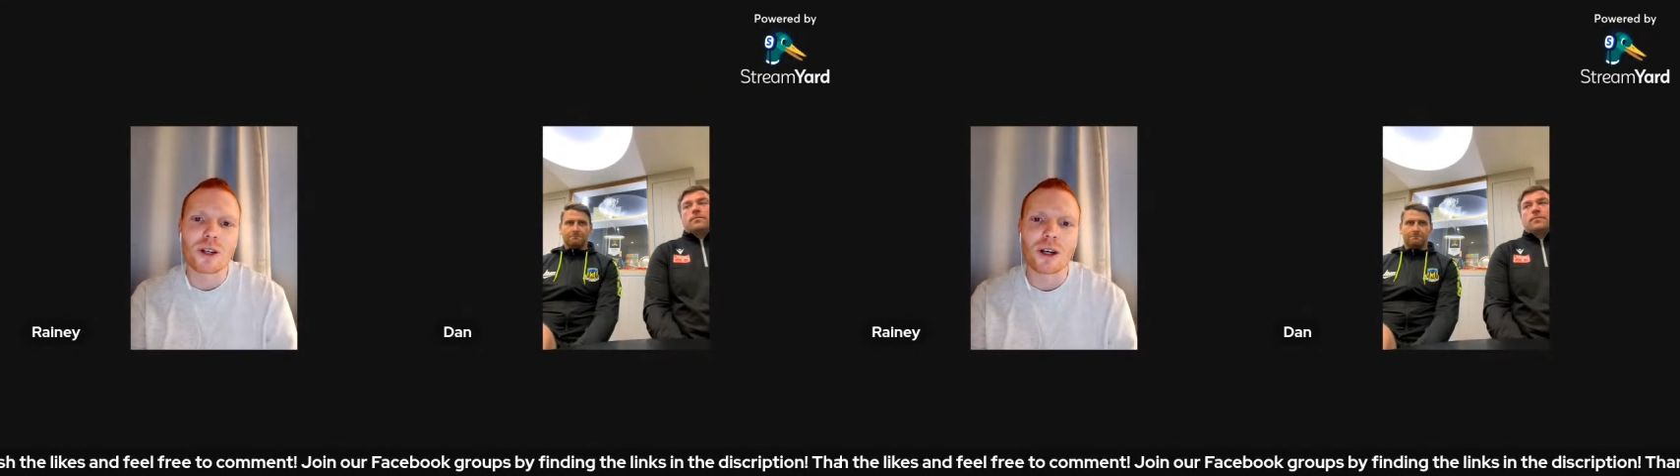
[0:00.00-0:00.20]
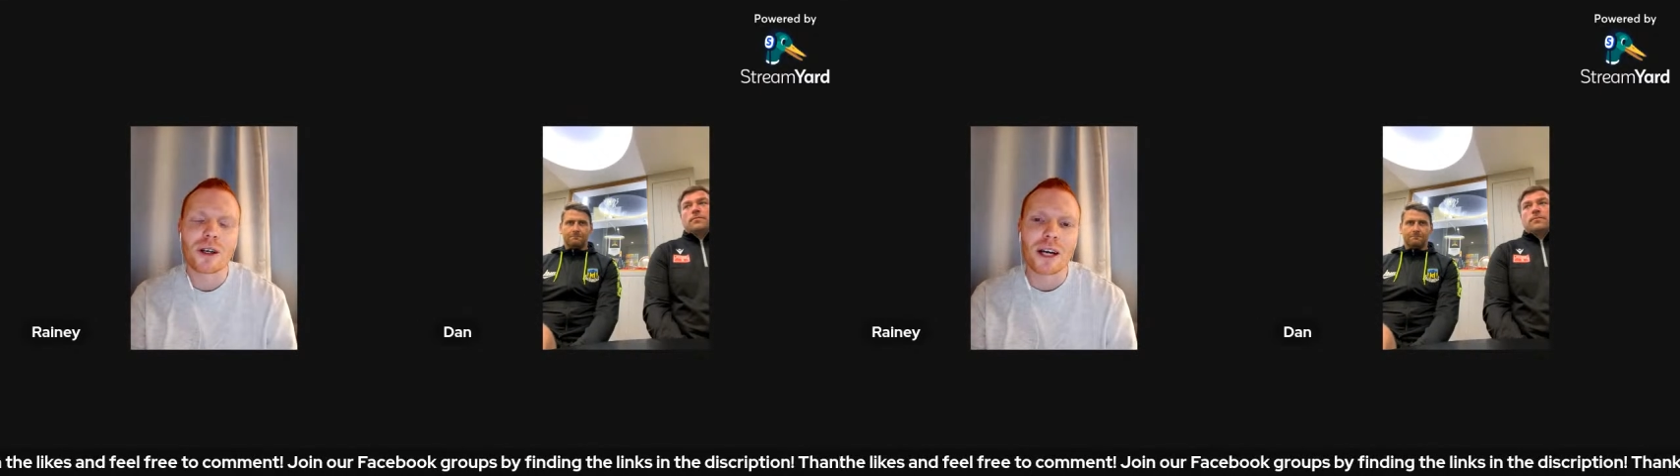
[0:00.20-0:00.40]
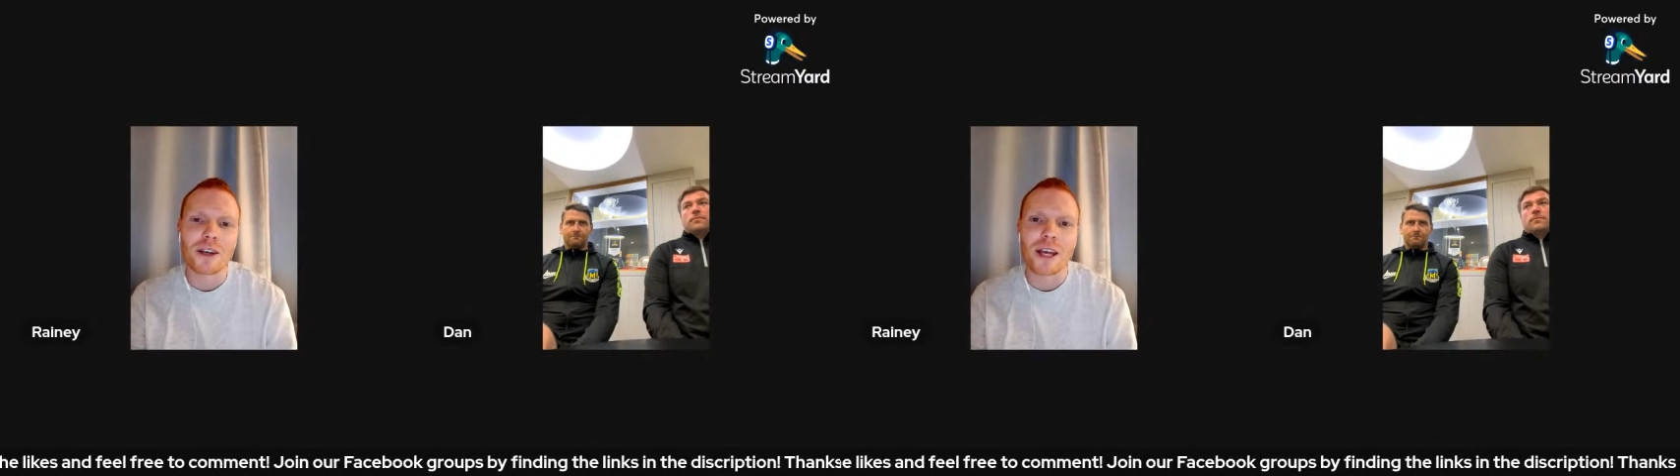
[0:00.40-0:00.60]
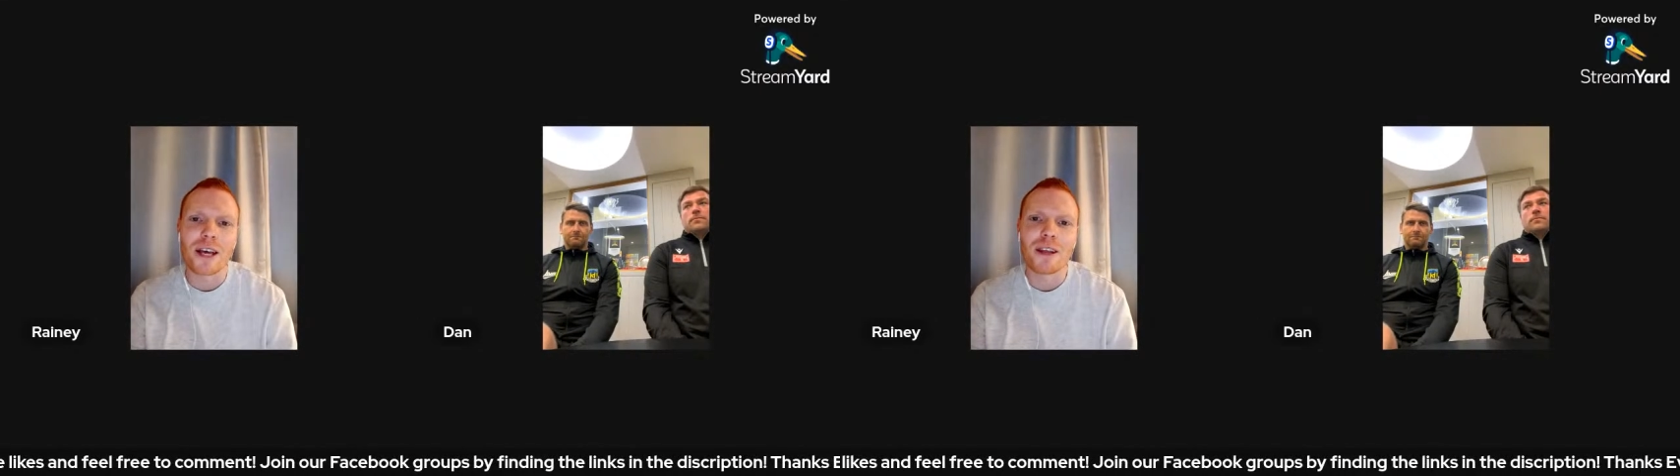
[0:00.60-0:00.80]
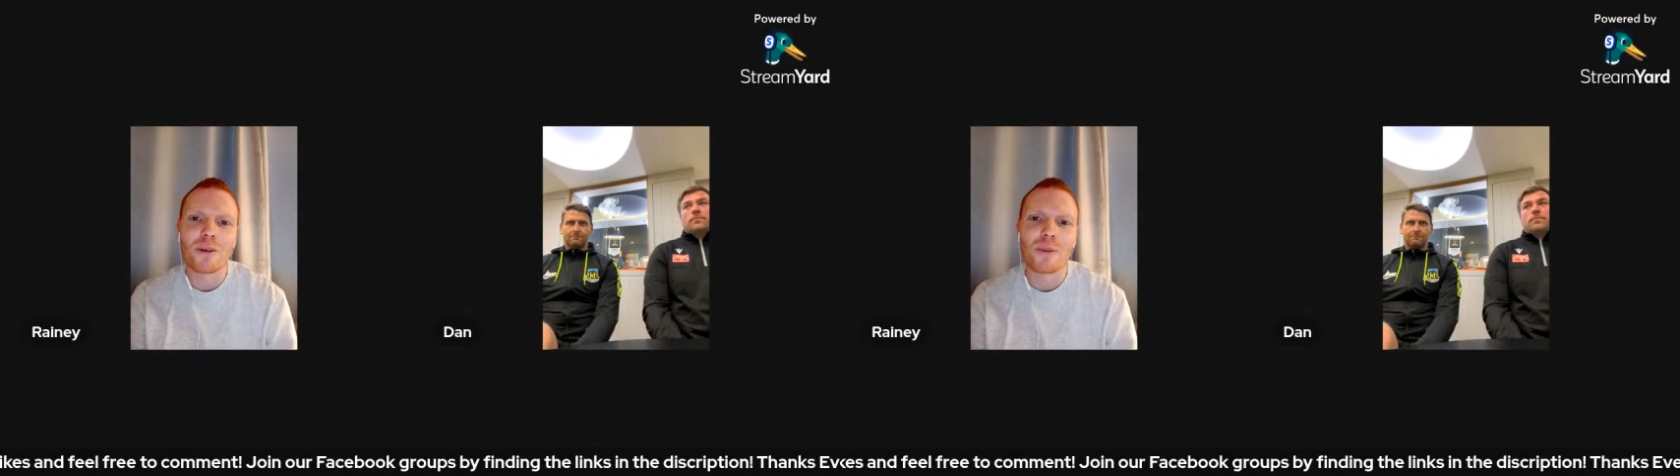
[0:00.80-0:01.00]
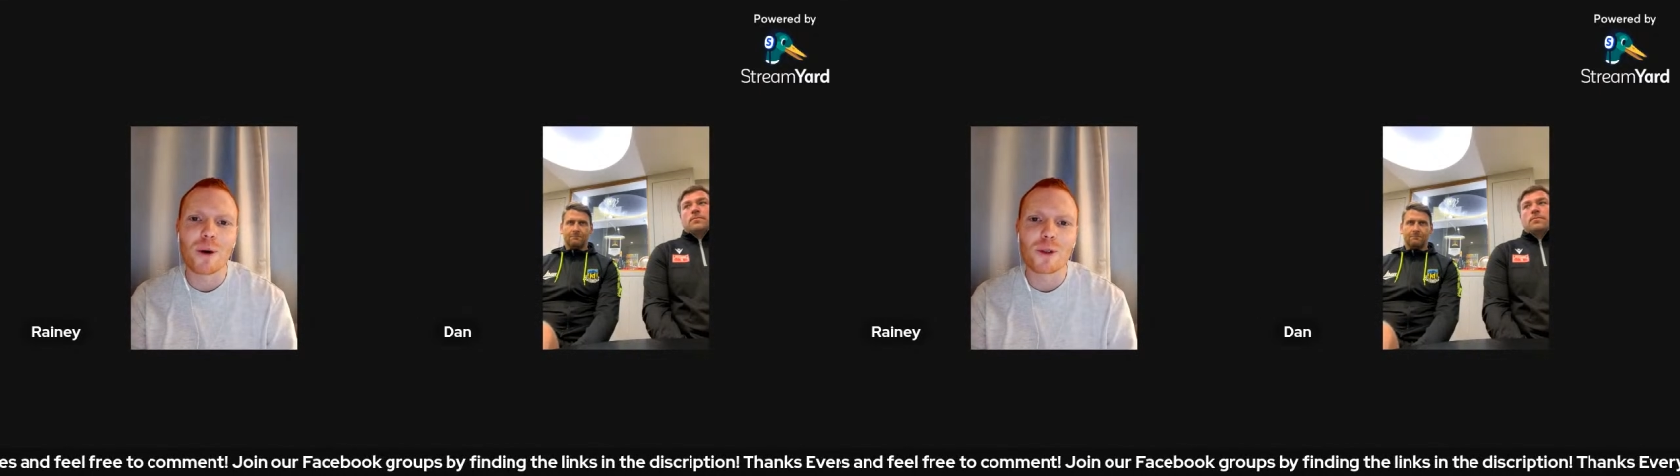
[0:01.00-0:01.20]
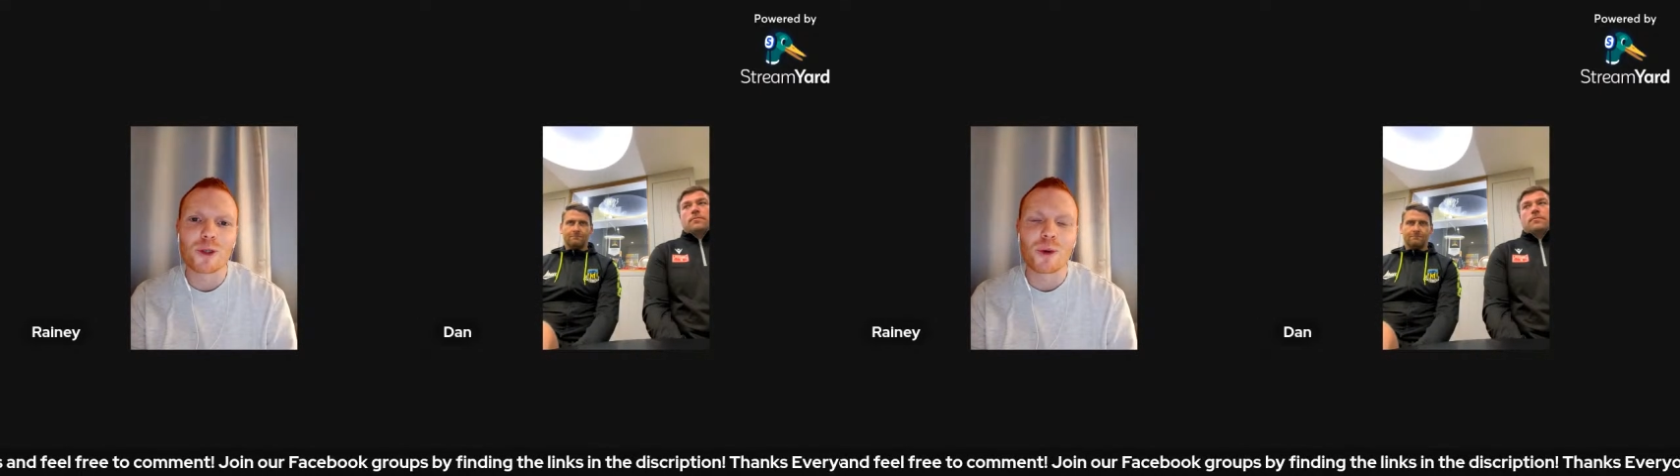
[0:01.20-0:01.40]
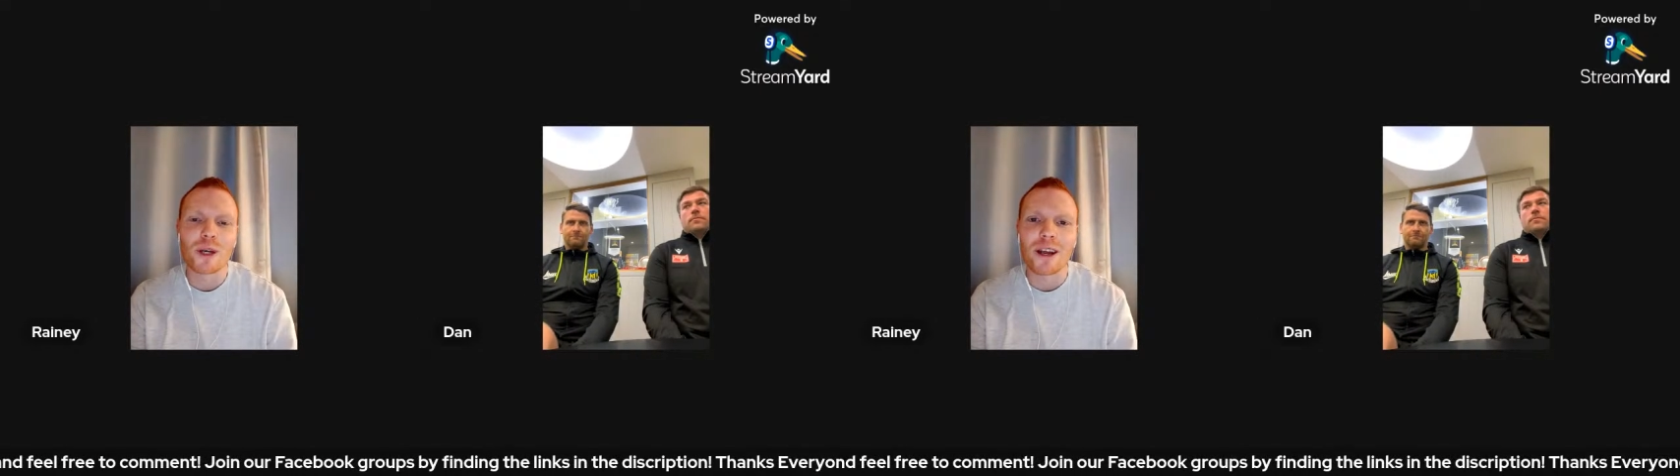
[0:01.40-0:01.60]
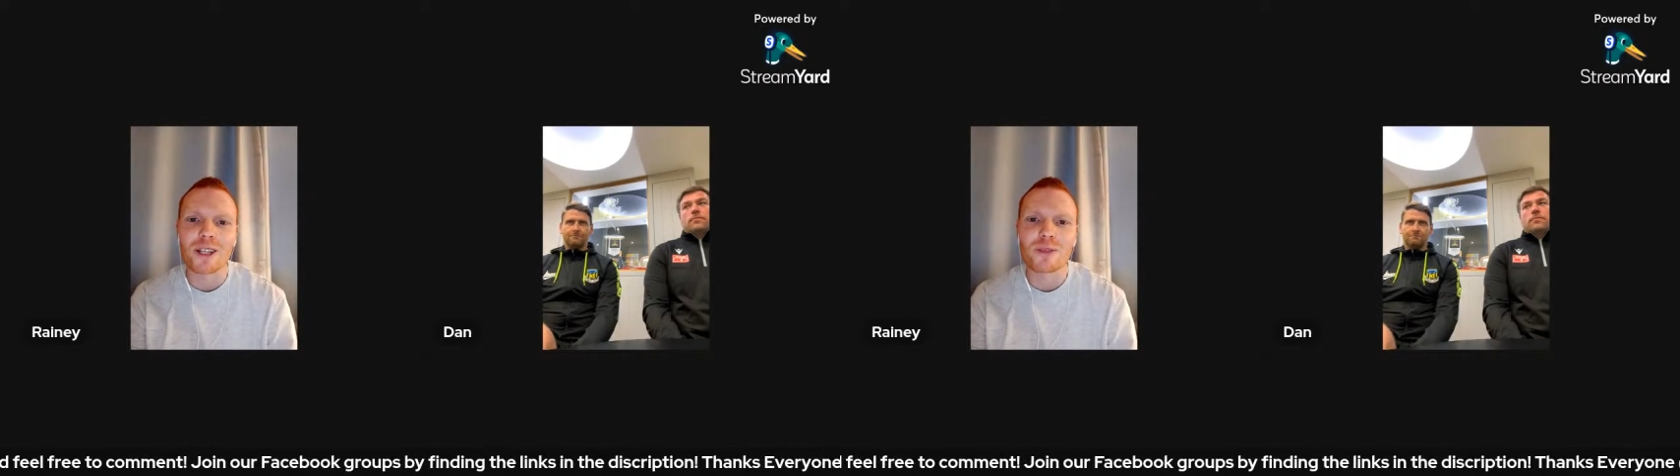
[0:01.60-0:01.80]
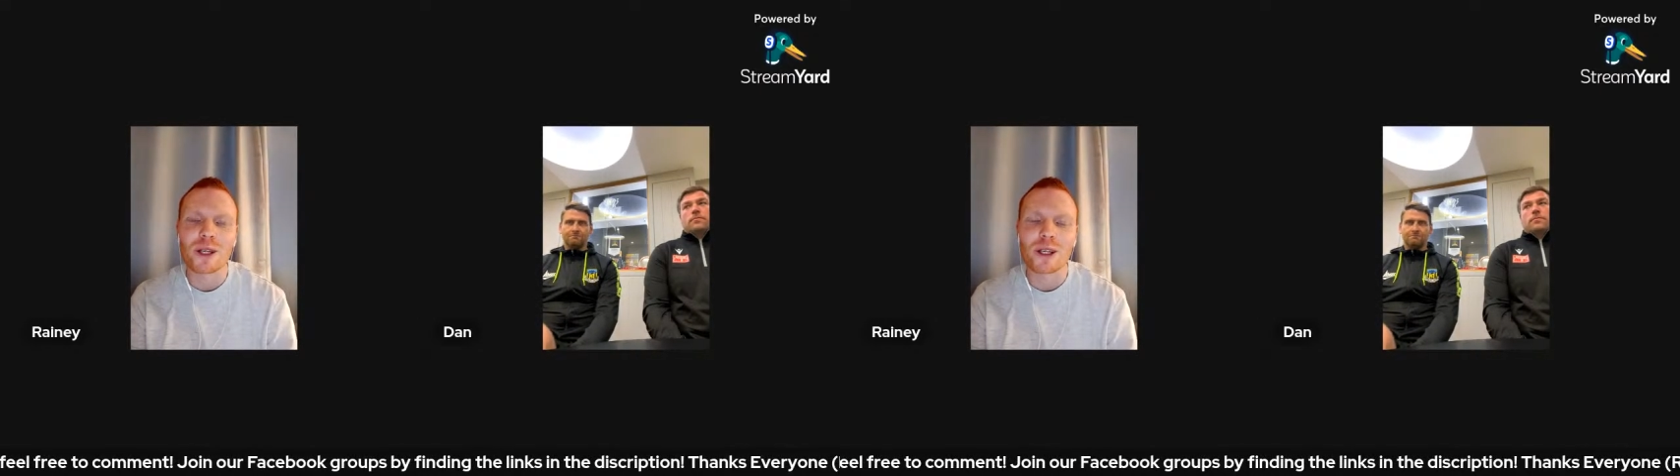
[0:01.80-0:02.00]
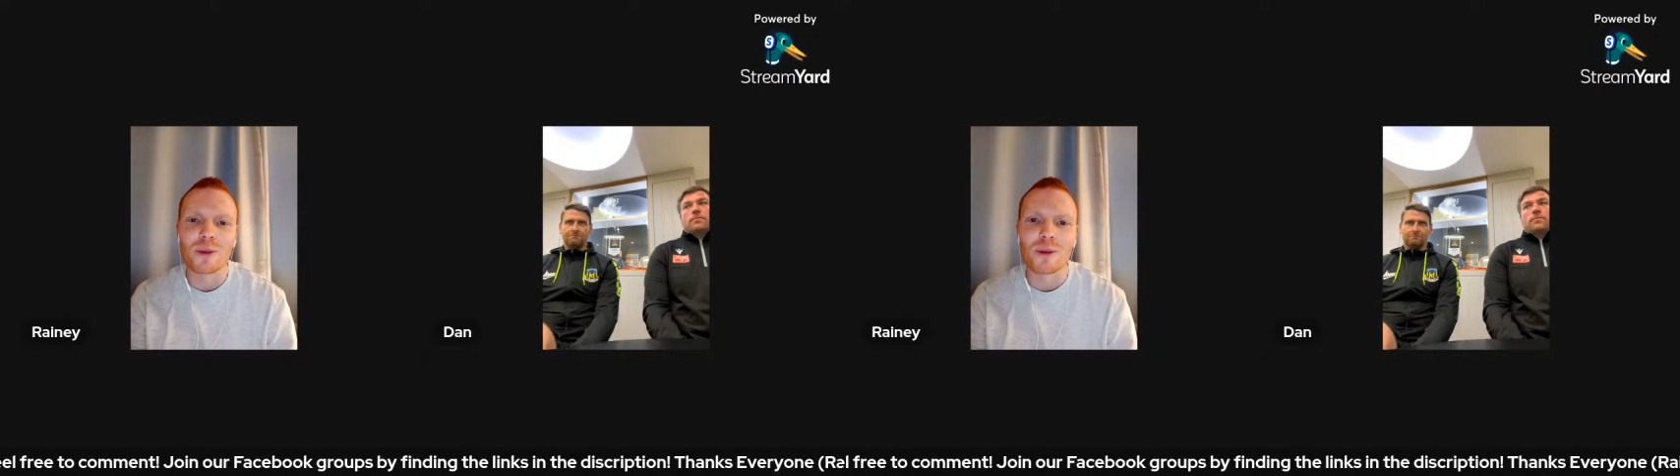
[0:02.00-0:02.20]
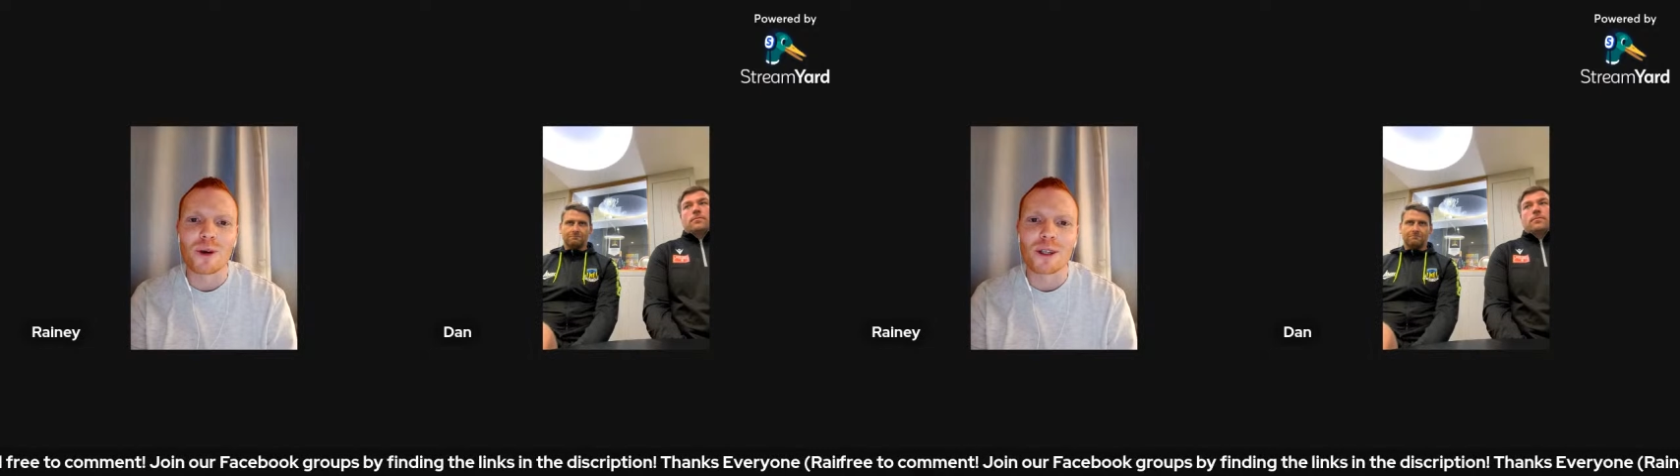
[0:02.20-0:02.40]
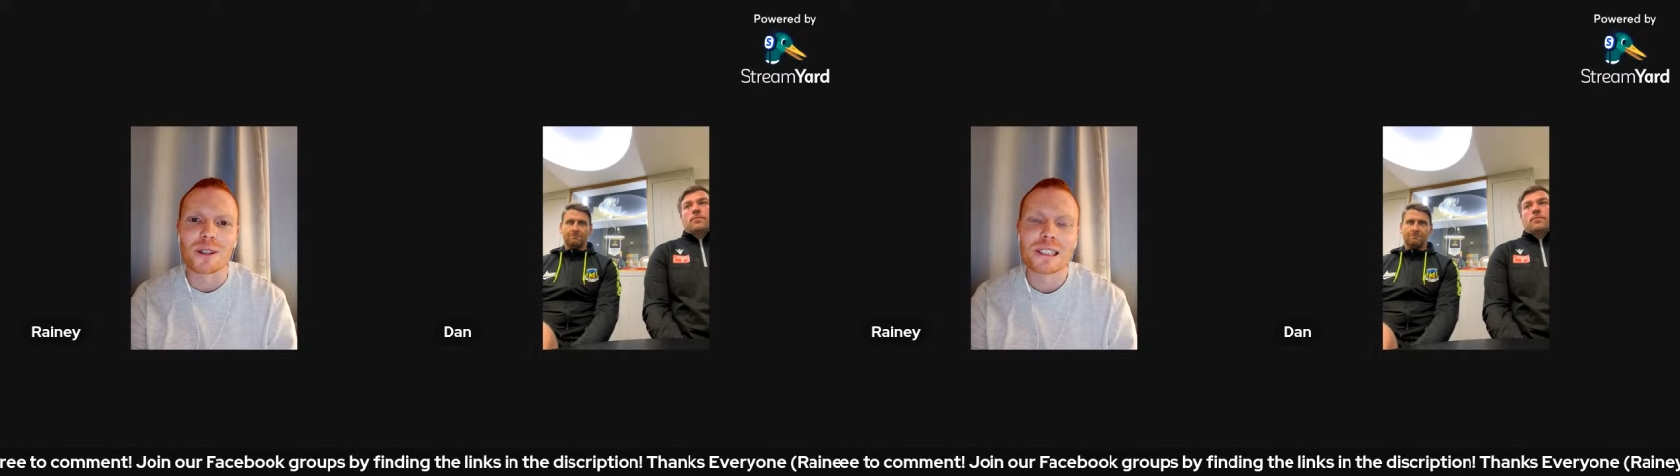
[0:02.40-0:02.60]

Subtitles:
or are you thereabouts, or were you expecting a little bit more?